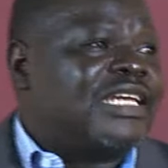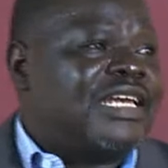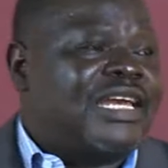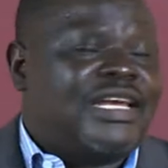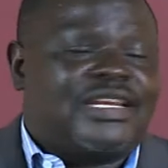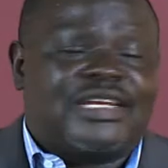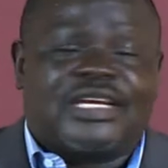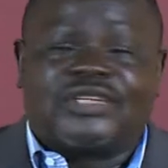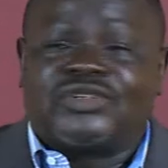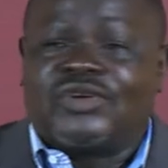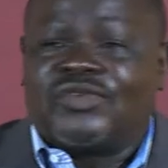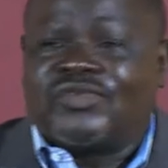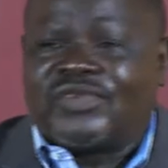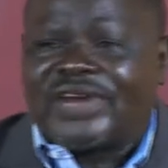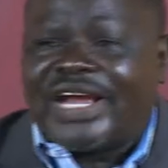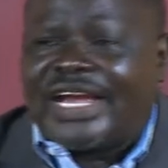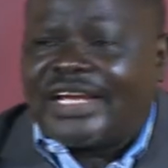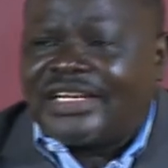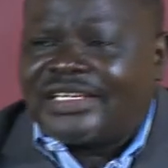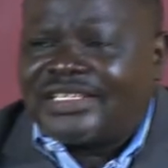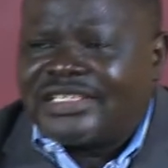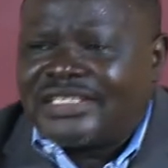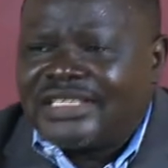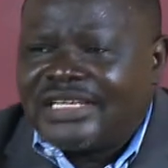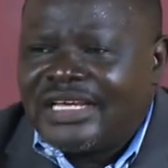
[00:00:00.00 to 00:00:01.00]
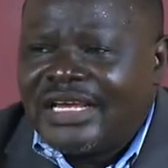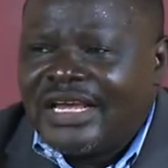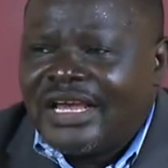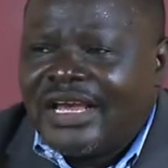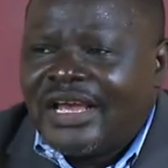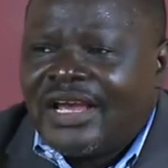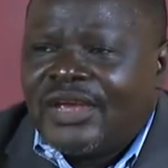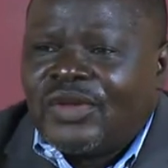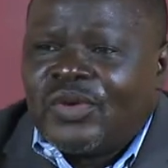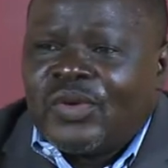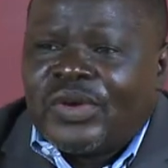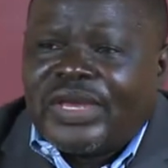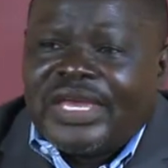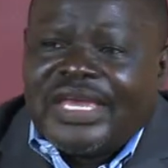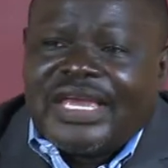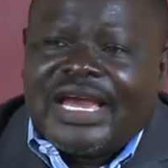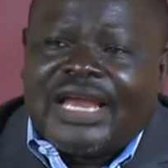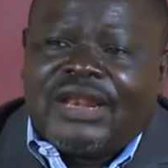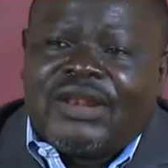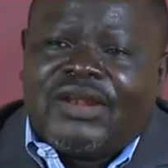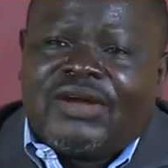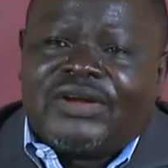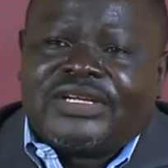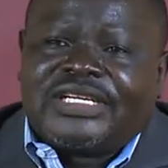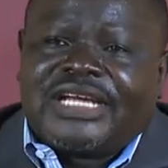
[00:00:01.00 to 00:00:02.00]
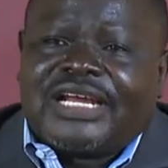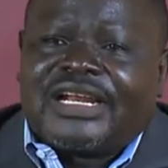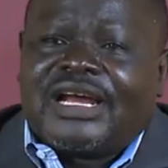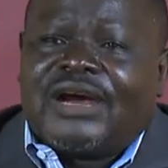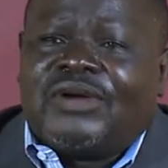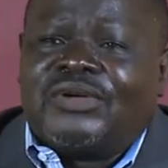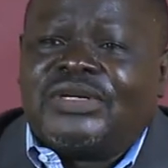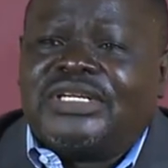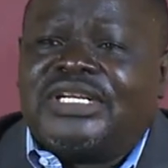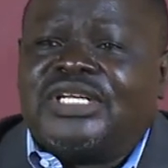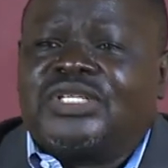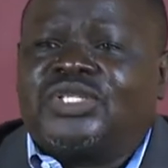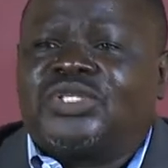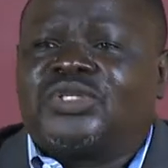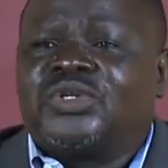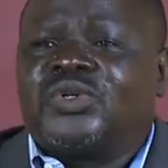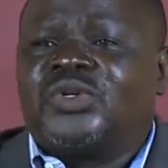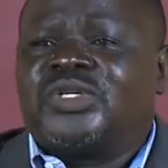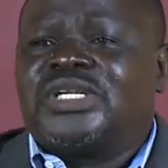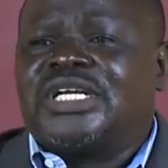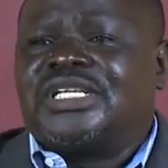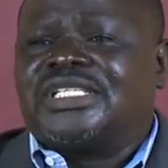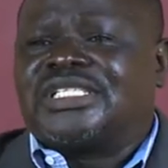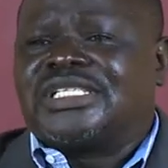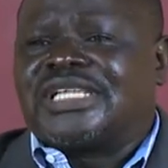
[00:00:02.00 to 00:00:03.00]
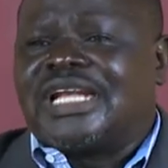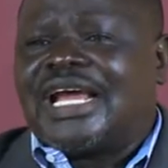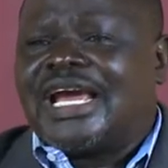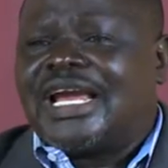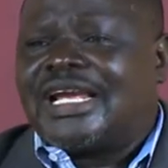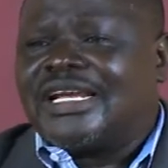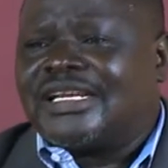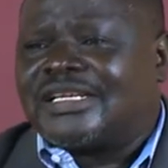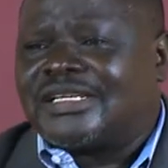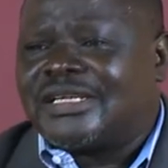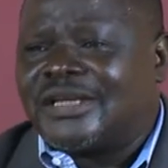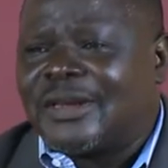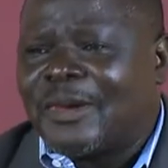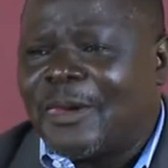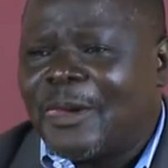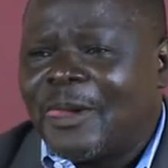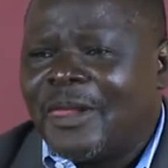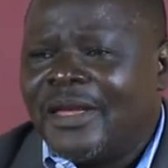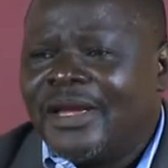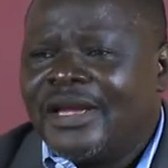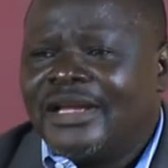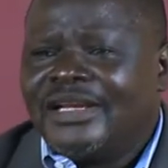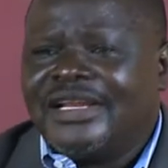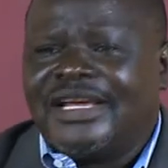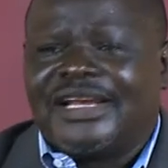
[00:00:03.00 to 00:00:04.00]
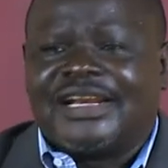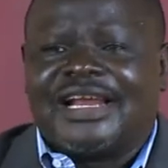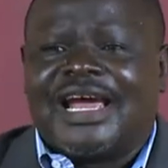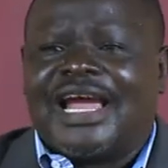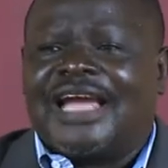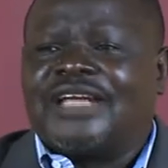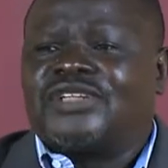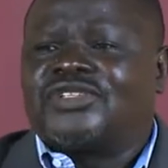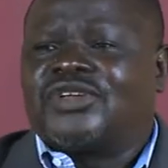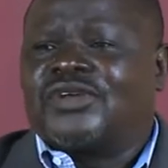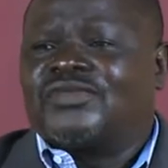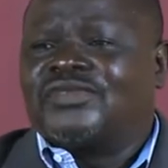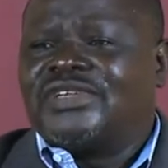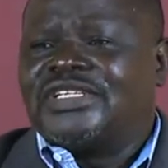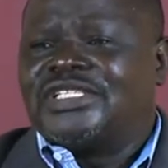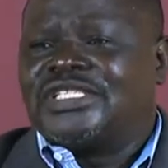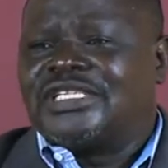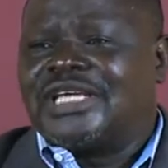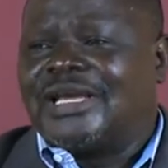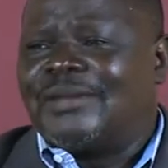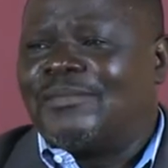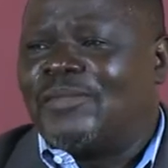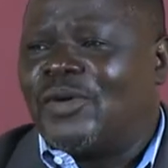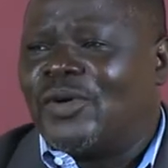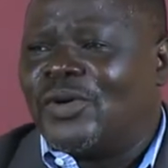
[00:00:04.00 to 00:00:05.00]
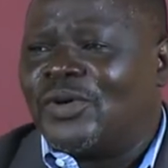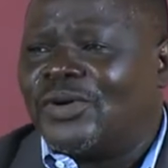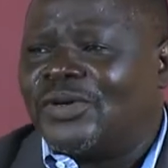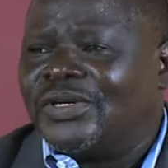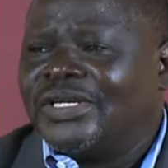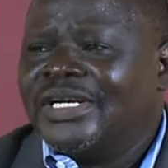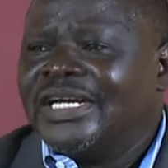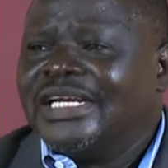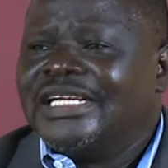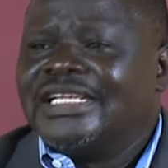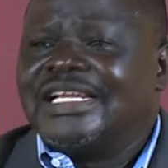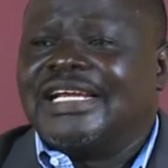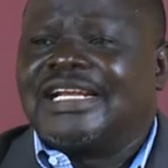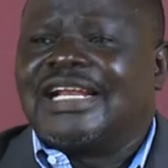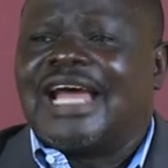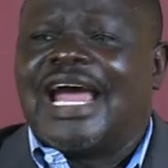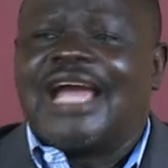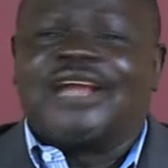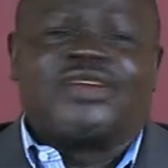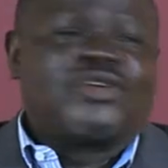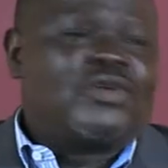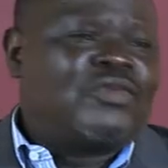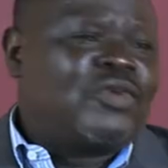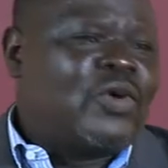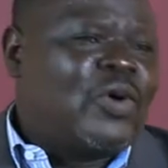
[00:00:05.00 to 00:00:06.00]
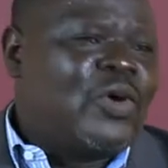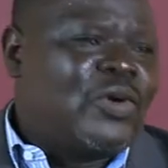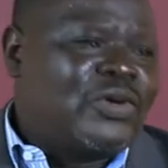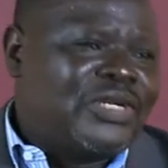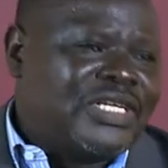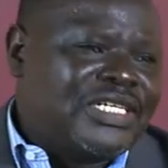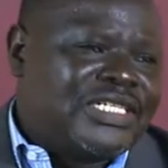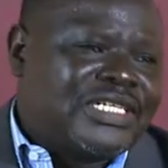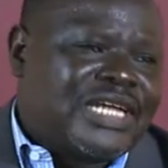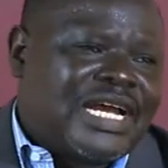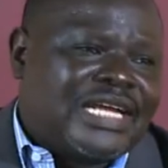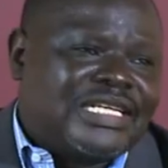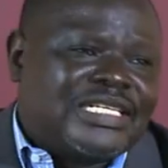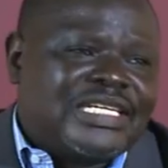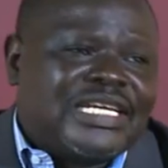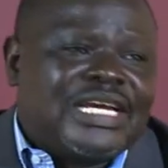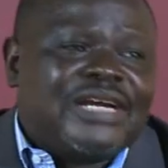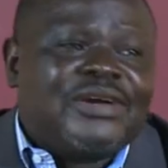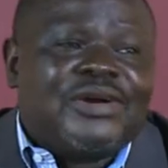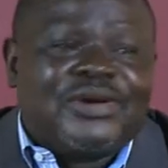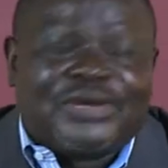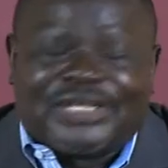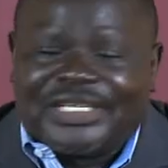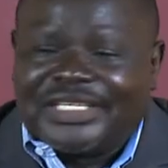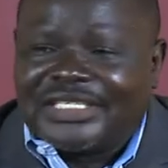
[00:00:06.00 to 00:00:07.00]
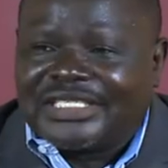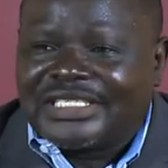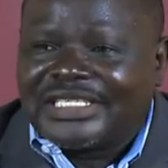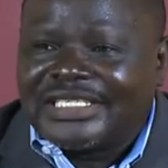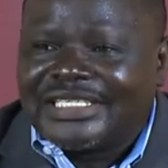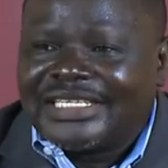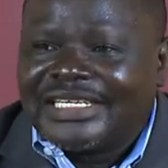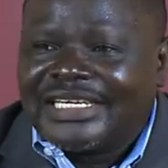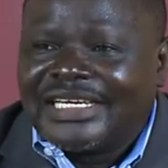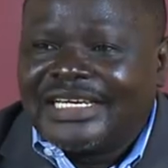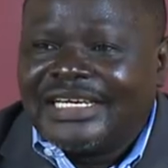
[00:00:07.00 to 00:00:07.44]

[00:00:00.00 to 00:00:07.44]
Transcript: areas of right. You hear a lot around the children's right, the rights of disabled, the right of all these categories.